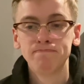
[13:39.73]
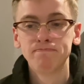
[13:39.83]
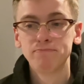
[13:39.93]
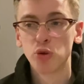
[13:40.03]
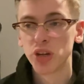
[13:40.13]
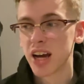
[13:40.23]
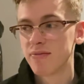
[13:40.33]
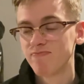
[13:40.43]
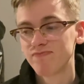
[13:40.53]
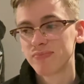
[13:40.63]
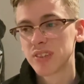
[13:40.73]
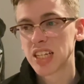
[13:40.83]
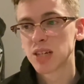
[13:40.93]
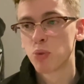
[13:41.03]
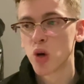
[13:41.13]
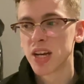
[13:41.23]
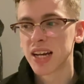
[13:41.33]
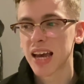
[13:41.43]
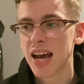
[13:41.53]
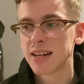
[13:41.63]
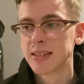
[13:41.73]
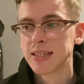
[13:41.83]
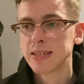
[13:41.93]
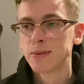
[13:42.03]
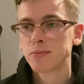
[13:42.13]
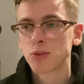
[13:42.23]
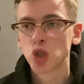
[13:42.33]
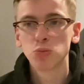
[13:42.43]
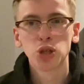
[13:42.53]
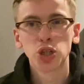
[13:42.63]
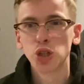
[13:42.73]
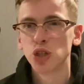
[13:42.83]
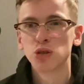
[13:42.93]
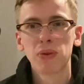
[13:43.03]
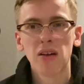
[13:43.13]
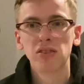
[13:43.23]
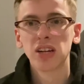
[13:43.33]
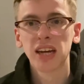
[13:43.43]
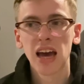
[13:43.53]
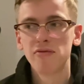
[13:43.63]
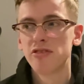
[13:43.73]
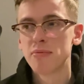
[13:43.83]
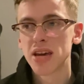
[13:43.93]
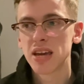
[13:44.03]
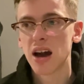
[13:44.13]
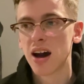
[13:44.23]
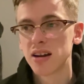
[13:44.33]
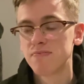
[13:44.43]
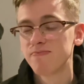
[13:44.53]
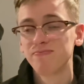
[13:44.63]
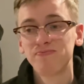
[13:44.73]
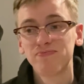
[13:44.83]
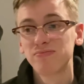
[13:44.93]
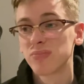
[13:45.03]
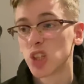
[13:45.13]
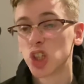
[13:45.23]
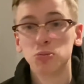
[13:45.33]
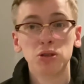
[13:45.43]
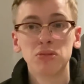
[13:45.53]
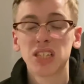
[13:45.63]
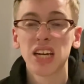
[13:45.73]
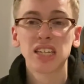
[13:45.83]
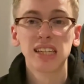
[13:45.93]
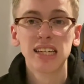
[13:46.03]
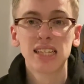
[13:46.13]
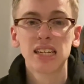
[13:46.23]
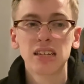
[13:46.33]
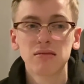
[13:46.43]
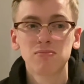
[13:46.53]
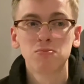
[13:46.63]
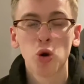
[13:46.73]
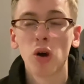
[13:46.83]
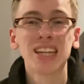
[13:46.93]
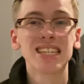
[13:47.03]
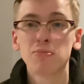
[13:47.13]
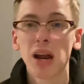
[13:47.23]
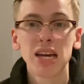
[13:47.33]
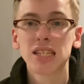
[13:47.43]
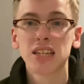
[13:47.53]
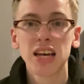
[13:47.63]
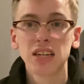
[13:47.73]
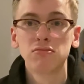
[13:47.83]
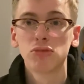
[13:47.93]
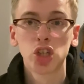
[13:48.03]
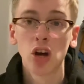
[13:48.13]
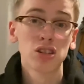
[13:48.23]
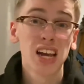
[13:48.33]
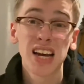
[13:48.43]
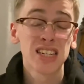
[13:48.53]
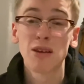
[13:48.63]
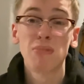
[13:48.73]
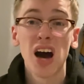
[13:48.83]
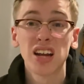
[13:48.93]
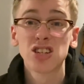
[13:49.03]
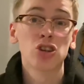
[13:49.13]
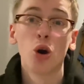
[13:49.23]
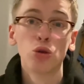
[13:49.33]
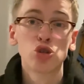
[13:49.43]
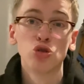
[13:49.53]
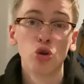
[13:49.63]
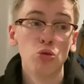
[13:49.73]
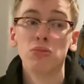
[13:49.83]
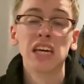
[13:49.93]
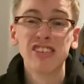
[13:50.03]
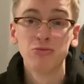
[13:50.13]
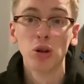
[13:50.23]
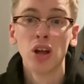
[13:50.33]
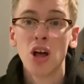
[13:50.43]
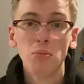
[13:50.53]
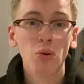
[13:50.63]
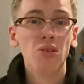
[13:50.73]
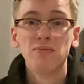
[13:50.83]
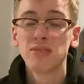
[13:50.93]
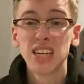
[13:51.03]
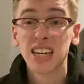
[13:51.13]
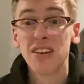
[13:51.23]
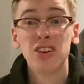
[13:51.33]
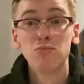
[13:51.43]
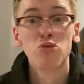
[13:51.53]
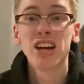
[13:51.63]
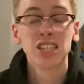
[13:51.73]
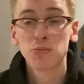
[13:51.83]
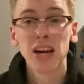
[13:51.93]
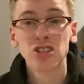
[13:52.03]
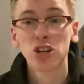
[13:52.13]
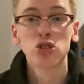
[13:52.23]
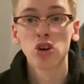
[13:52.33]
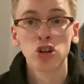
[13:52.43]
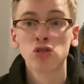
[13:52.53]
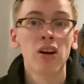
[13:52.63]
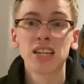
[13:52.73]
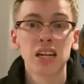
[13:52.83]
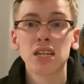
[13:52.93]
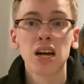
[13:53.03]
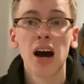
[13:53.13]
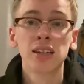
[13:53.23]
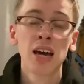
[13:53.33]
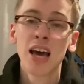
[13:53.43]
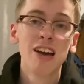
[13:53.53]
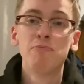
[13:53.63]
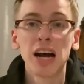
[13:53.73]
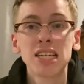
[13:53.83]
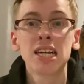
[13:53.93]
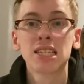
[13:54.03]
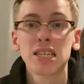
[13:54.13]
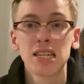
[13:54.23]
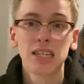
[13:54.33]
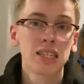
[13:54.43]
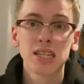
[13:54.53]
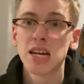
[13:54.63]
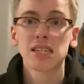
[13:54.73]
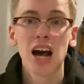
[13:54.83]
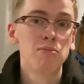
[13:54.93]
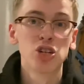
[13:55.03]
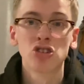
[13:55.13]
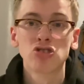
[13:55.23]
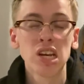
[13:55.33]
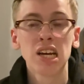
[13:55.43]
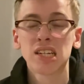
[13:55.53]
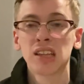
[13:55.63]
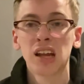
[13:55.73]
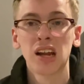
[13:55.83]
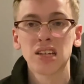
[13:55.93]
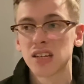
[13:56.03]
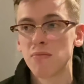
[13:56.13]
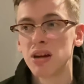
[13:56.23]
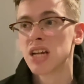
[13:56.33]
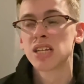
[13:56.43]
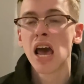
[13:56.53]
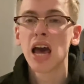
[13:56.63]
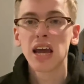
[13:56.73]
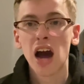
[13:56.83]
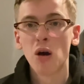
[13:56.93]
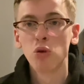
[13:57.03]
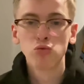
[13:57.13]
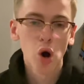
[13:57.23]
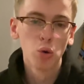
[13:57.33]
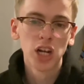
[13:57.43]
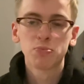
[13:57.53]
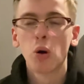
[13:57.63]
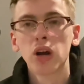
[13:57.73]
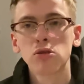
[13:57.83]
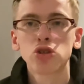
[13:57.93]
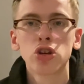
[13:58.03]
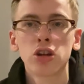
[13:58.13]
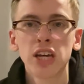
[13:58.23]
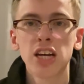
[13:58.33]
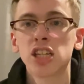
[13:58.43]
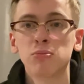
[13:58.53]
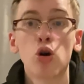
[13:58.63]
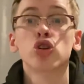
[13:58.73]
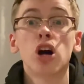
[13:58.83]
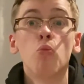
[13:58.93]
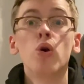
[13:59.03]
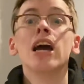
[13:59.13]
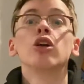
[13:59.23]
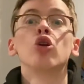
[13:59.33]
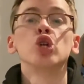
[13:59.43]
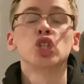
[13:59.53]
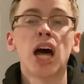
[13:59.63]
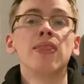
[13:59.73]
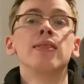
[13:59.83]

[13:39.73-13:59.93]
But yeah, disappointing again. Substitutions baffling again for me, and stupid mistakes lead to quality players taking shots. Like I said, Mahrez's goal is unbelievable, but you're giving him great space on his right hand side. If Manchester City had said to James Rodriguez in that last 10 minutes, yeah, we'll roll this ball out to you on the edge of the box and we'll all stand